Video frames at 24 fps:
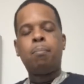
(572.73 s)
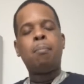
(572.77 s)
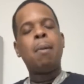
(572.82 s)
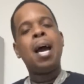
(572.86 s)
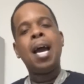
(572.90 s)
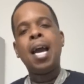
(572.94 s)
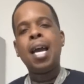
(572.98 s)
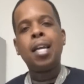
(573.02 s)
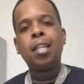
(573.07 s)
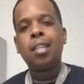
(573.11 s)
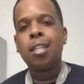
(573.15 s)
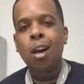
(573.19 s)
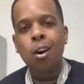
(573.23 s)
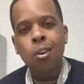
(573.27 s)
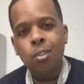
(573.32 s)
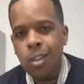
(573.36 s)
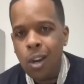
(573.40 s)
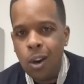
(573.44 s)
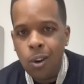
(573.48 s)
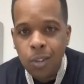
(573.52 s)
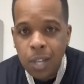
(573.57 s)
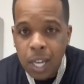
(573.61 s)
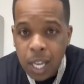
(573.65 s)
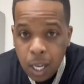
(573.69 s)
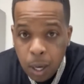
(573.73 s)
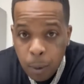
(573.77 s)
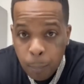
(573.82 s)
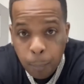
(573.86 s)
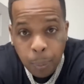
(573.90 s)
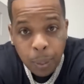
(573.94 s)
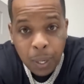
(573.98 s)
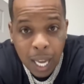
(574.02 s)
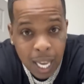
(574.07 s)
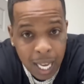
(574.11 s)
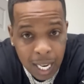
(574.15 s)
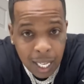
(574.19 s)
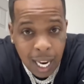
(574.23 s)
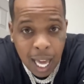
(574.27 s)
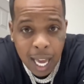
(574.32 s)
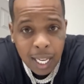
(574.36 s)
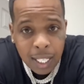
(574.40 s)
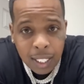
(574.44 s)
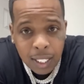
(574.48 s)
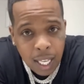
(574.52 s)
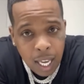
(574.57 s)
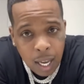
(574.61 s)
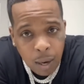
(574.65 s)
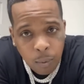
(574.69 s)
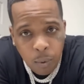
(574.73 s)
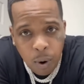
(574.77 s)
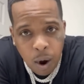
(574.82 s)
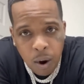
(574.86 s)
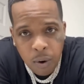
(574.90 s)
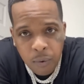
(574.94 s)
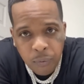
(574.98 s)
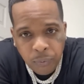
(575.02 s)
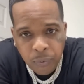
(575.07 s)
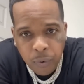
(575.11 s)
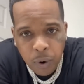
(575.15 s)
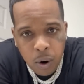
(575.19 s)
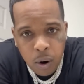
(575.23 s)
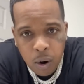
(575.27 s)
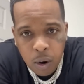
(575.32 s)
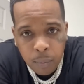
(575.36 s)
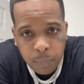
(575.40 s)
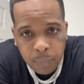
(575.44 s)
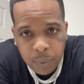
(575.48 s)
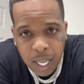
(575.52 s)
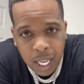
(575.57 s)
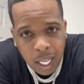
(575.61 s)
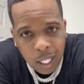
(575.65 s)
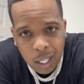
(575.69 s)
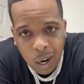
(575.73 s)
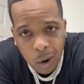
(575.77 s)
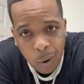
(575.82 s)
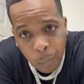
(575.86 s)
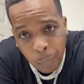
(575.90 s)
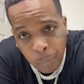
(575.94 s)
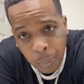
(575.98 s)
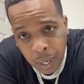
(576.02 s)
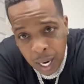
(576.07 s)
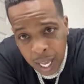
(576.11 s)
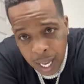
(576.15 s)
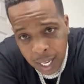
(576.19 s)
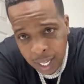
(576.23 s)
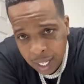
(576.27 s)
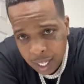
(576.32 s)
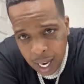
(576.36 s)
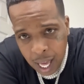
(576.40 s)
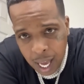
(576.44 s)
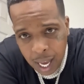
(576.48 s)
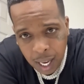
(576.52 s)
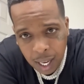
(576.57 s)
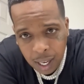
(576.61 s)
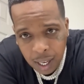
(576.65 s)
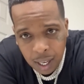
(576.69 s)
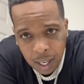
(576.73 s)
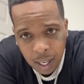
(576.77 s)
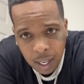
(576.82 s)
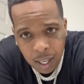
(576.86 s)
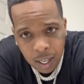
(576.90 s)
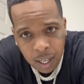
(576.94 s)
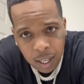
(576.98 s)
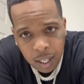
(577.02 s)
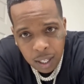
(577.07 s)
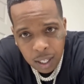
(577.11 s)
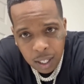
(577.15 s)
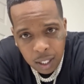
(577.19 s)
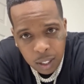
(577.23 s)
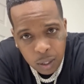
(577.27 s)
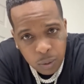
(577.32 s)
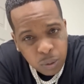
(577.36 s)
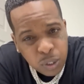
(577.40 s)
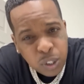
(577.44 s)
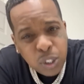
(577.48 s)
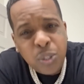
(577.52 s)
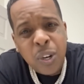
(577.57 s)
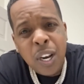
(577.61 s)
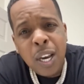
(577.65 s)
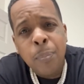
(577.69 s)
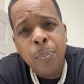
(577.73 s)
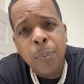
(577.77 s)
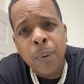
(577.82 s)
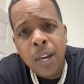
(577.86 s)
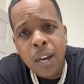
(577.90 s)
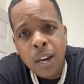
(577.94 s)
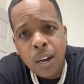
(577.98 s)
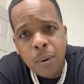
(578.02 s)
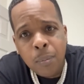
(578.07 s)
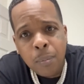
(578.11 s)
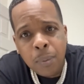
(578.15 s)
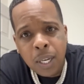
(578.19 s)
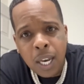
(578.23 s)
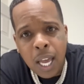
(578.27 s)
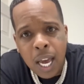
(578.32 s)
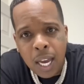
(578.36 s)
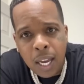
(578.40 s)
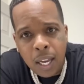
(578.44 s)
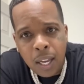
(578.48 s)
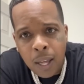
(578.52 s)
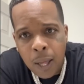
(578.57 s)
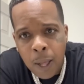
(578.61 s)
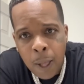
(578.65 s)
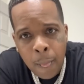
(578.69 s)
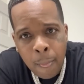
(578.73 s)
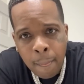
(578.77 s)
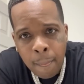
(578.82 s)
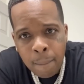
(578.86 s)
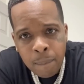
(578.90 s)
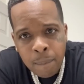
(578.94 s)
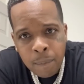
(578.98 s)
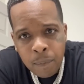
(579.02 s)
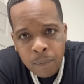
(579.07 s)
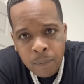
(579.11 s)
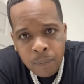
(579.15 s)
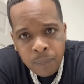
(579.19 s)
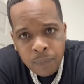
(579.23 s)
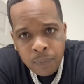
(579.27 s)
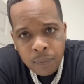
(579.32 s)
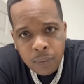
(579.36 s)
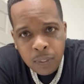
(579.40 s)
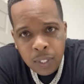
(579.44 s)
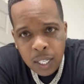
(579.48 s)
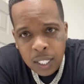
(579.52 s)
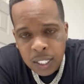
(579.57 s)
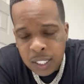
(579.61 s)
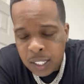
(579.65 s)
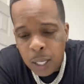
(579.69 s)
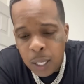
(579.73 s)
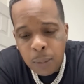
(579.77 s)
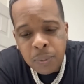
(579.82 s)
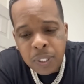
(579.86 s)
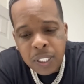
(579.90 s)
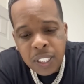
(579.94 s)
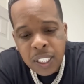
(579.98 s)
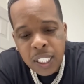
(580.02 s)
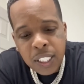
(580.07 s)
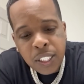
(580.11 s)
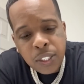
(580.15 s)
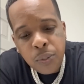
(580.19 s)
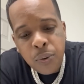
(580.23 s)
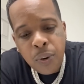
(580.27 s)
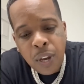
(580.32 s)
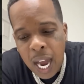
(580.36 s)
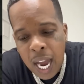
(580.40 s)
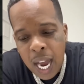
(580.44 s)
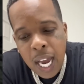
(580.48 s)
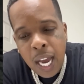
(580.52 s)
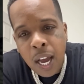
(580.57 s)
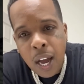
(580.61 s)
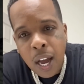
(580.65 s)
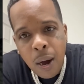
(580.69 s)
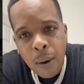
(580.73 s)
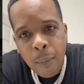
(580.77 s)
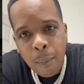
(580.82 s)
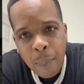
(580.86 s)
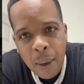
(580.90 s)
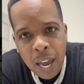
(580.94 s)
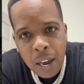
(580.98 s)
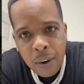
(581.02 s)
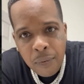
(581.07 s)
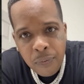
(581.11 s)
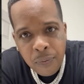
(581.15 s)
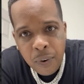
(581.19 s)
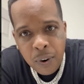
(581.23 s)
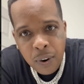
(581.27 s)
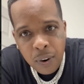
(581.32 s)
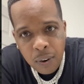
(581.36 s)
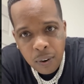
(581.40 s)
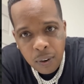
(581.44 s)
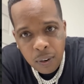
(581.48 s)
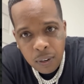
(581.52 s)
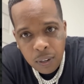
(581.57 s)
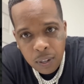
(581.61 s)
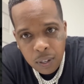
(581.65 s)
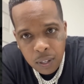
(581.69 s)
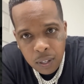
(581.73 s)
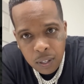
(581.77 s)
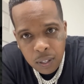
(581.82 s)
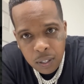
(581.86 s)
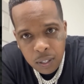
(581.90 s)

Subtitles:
Man, don't no nigga play like that where I'm from. Don't play like you tripping. I'm like, some shit you can't come back from.